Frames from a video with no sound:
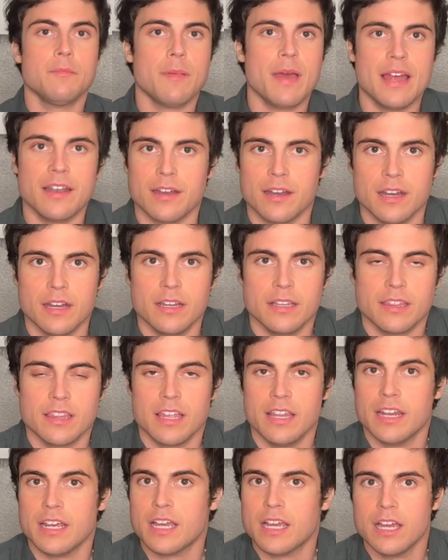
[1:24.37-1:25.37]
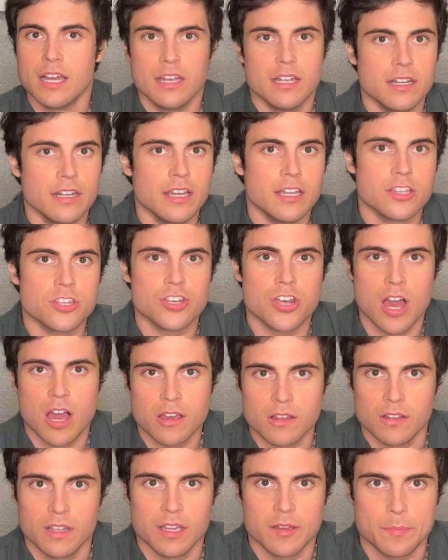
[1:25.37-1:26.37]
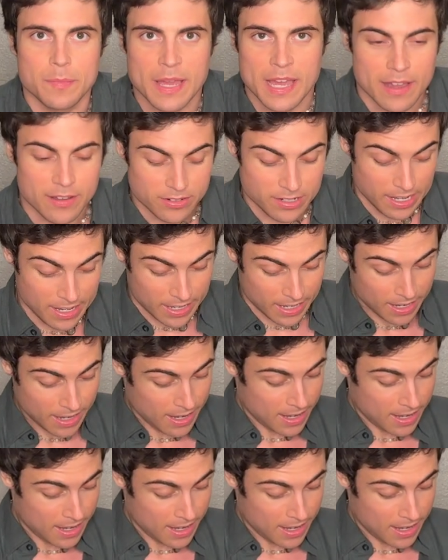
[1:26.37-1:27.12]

better than a good chocolate pounding.